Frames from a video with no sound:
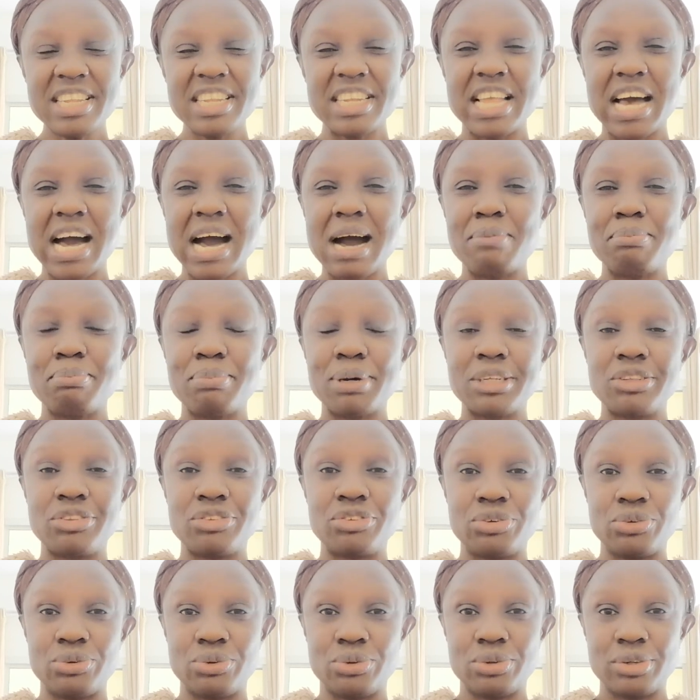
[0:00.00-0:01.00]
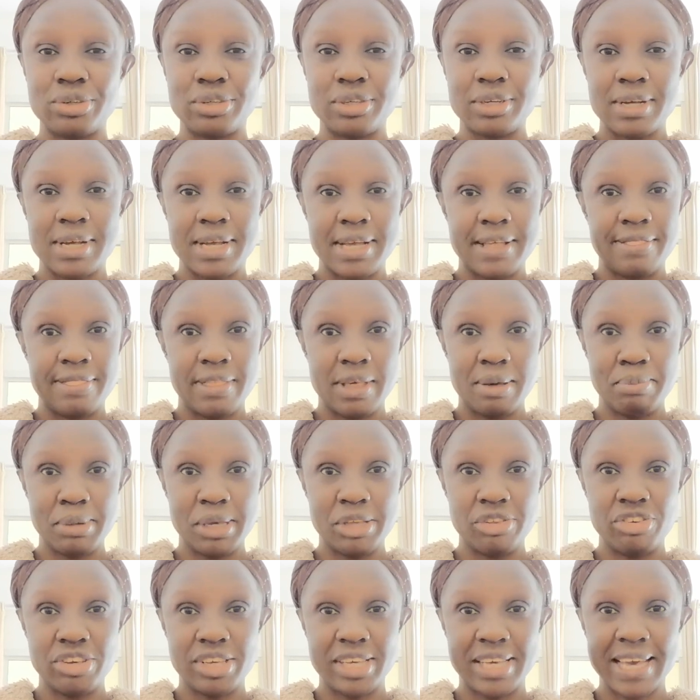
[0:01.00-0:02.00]
Number two, the
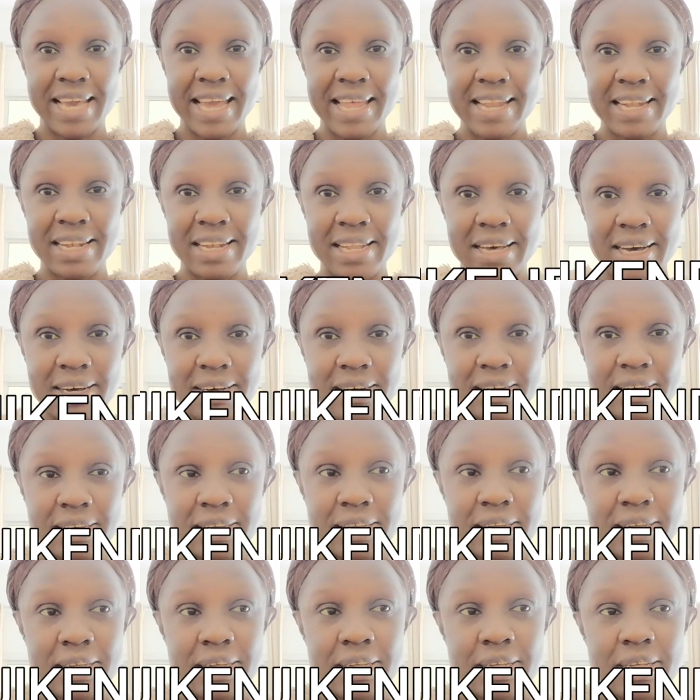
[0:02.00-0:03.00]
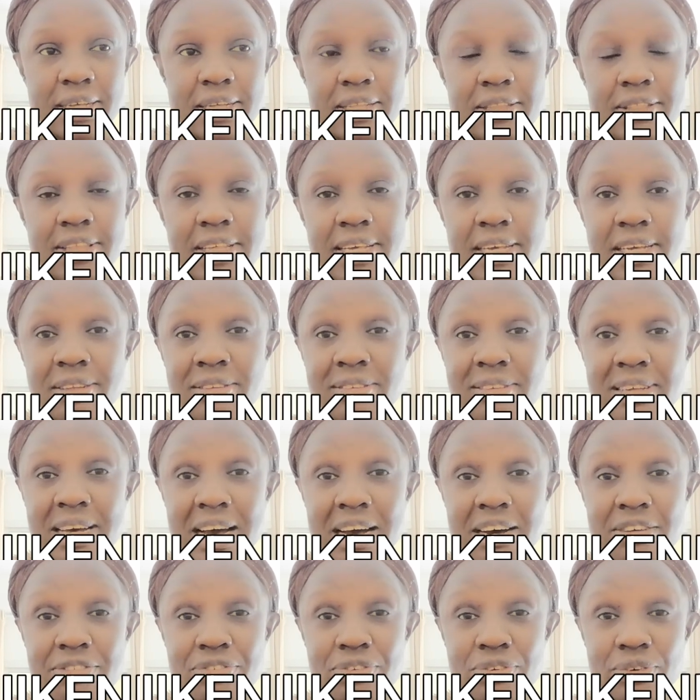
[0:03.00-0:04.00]
Mijikenda. These
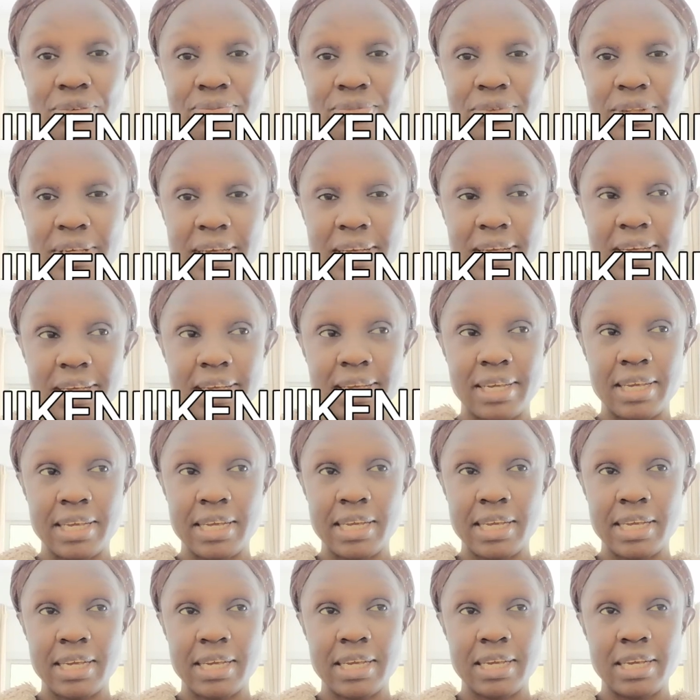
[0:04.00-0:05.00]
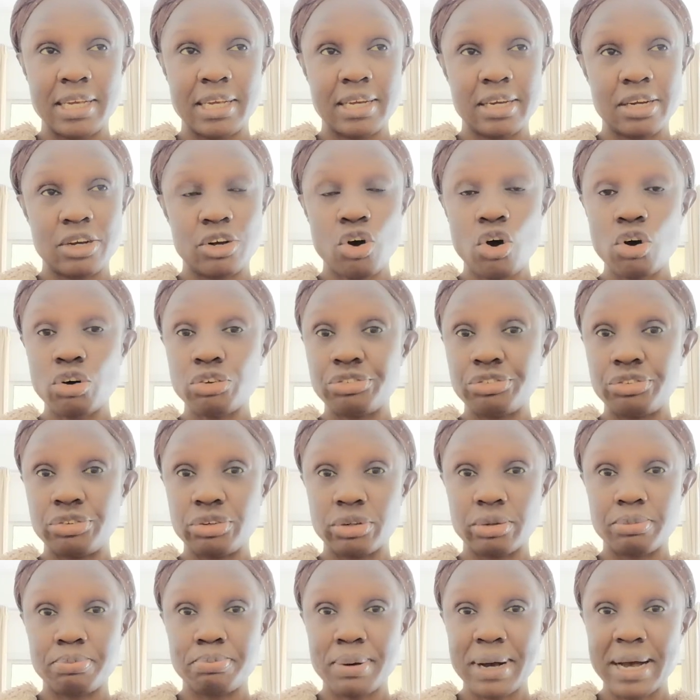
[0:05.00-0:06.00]
are from the
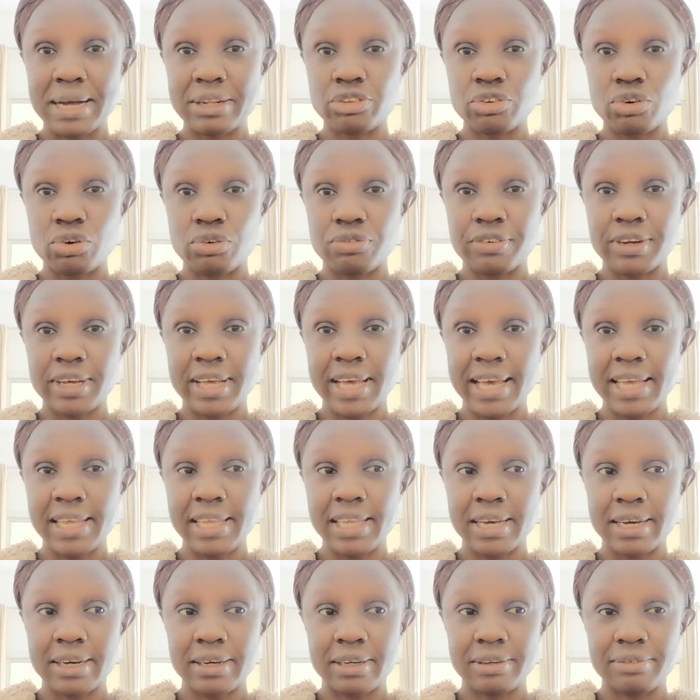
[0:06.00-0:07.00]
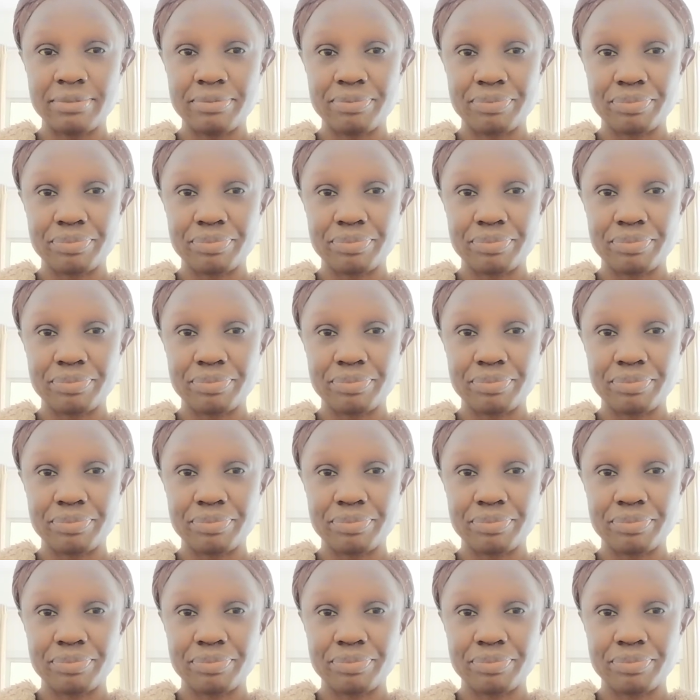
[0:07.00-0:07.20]
coastal part of Kenya.